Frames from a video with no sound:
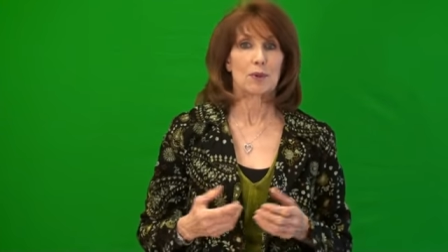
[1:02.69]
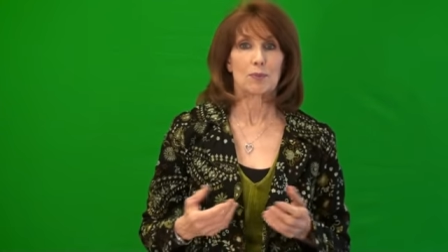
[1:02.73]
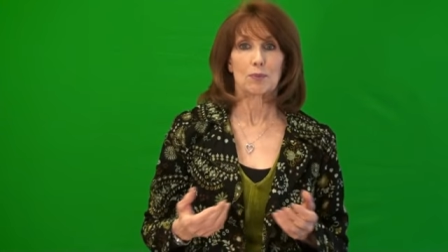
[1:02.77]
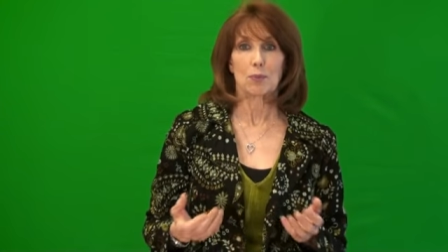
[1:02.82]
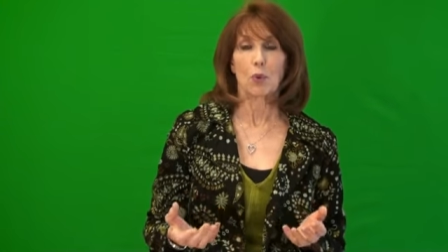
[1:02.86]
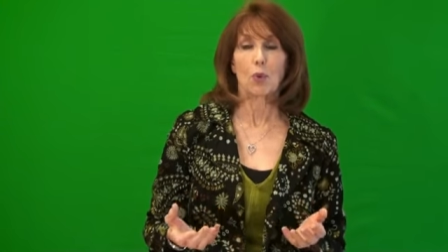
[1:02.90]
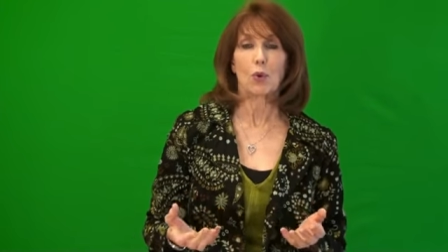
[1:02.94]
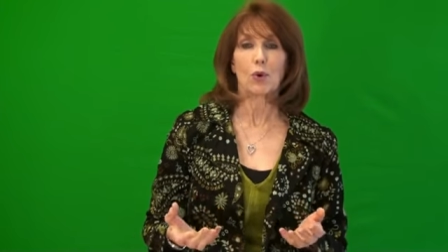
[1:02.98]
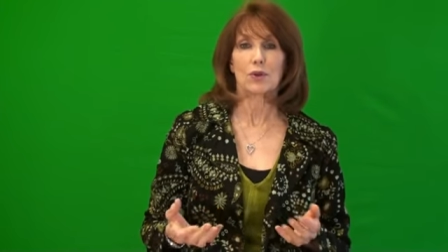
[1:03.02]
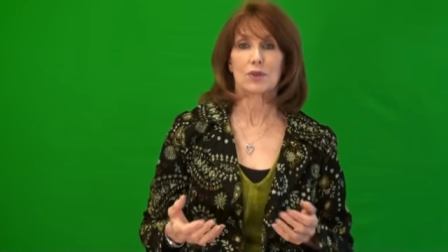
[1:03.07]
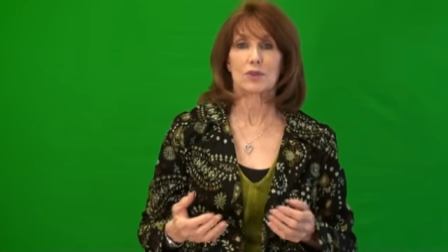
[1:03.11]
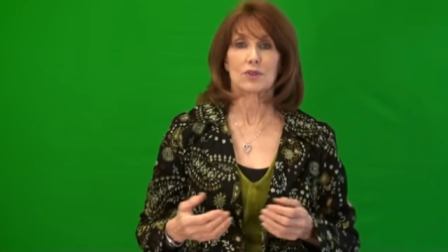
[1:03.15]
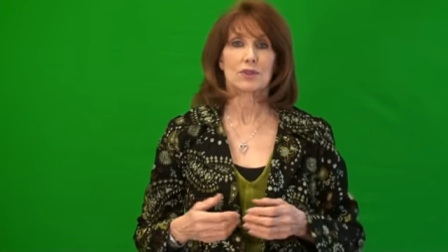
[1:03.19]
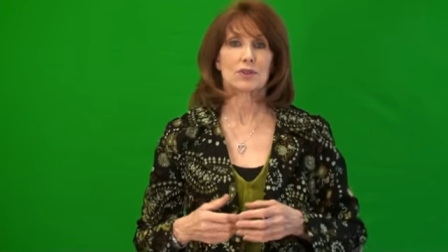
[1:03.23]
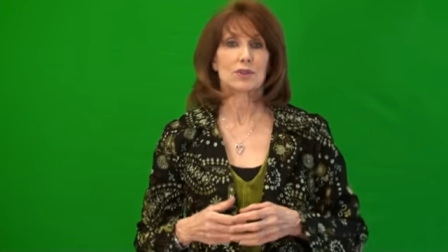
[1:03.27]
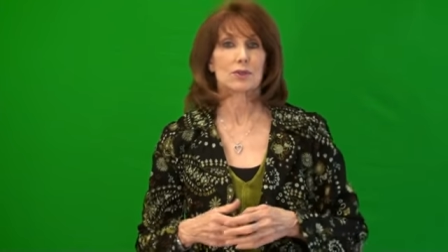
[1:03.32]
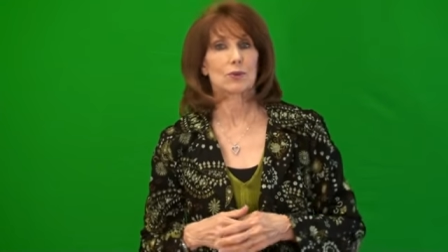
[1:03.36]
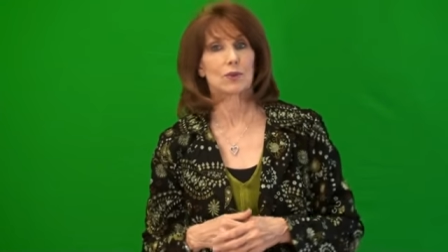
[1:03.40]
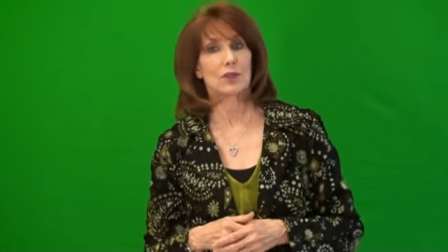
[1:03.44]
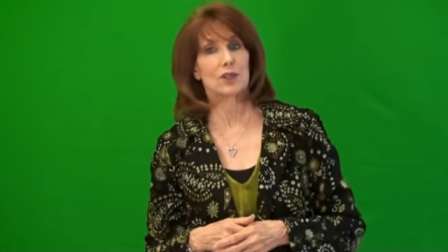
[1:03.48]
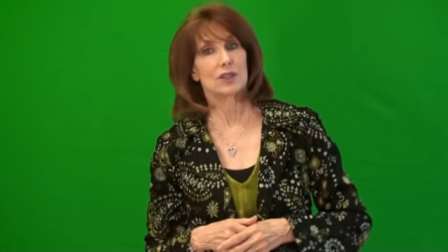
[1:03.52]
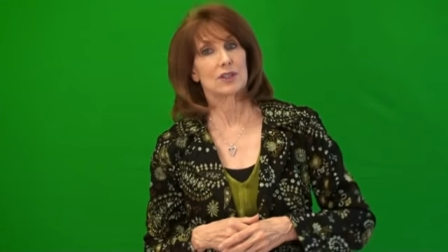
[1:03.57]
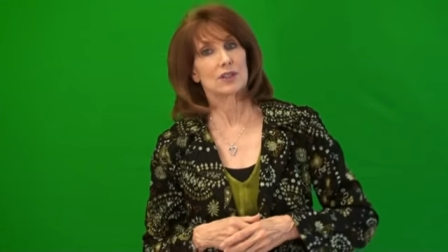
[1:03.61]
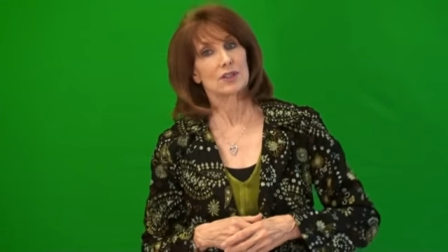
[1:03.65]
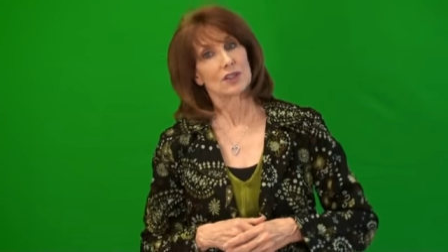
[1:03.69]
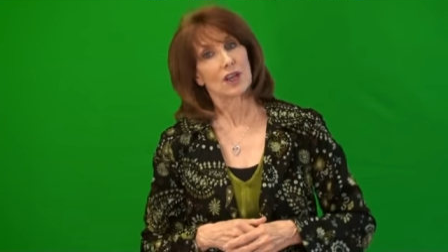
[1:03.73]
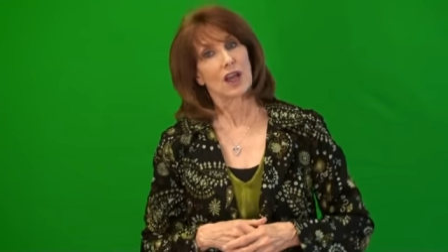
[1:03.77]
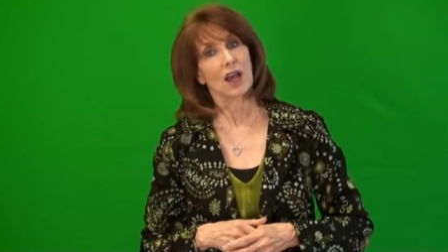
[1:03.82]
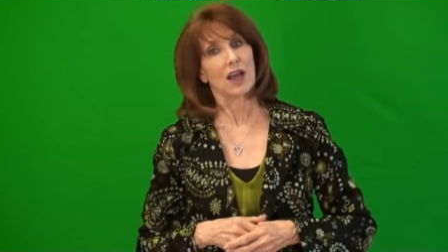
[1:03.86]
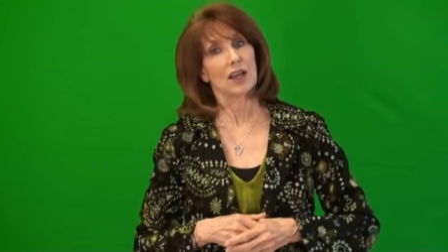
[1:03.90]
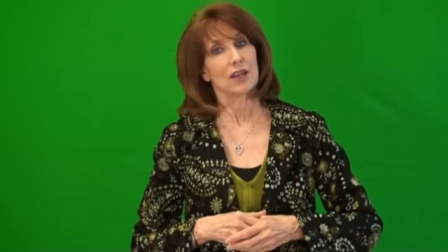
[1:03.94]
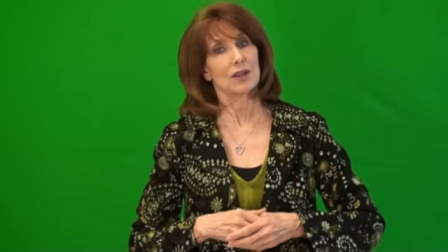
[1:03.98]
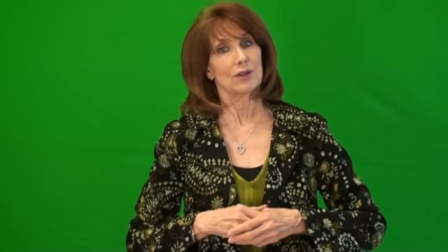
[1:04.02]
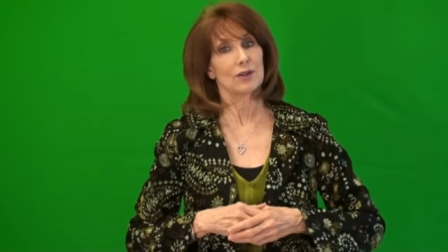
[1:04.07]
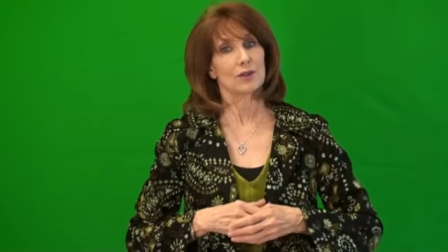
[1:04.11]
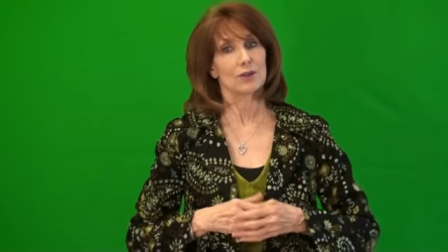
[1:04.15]
importance through the
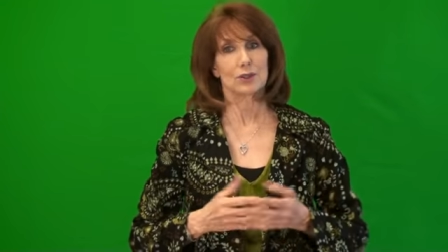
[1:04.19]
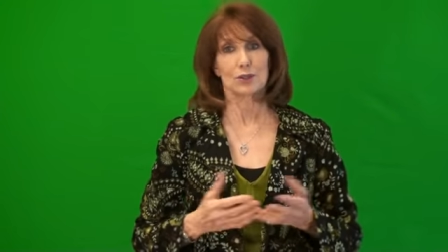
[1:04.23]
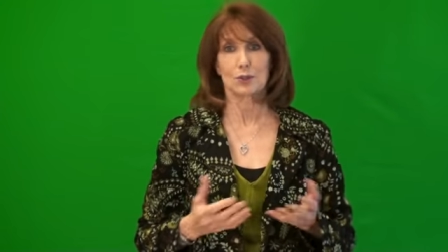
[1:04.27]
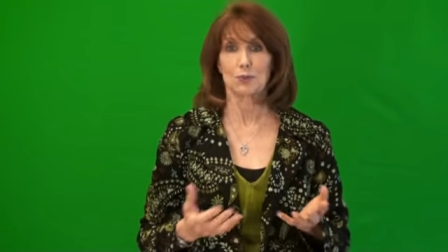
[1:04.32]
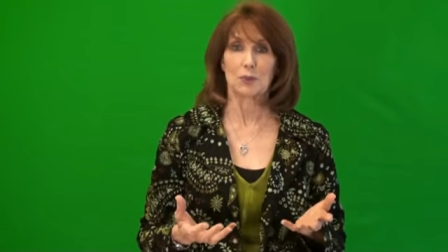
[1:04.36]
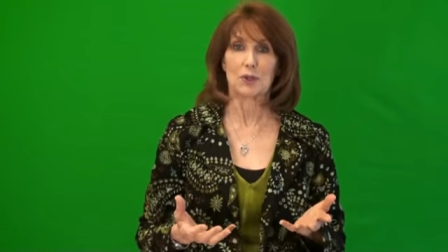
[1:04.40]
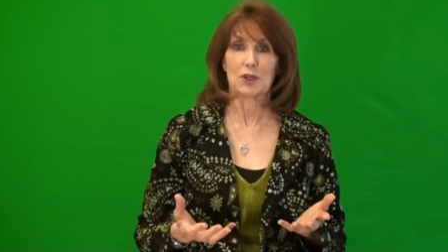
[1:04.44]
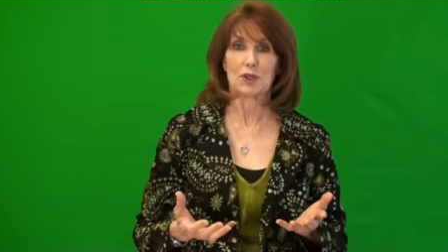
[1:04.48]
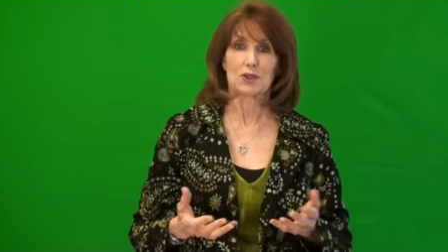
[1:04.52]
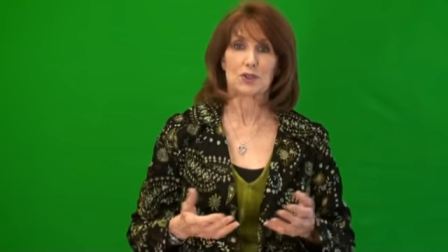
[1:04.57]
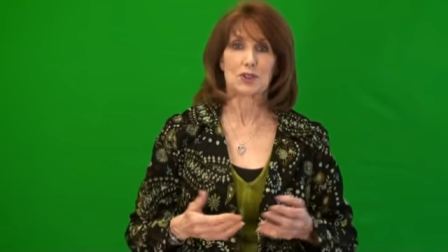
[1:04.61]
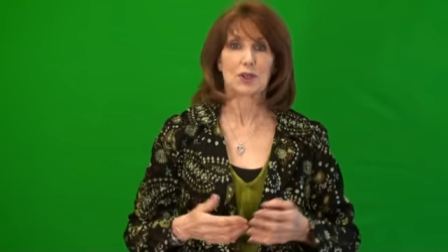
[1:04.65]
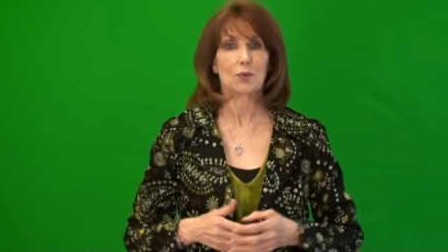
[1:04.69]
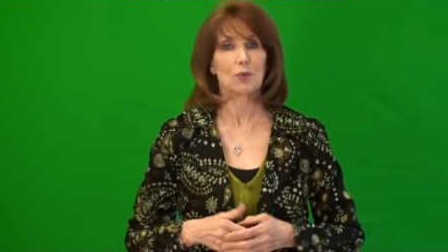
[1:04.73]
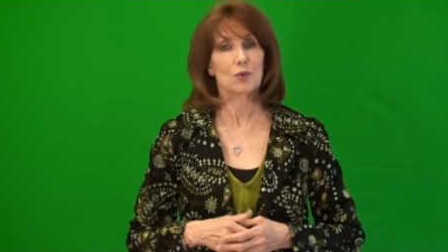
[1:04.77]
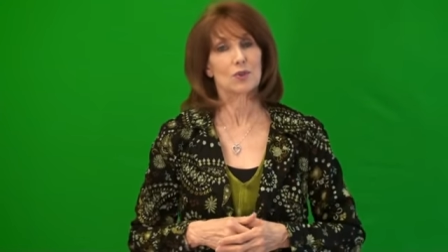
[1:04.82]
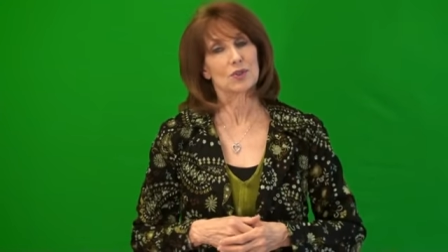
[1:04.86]
entire speech that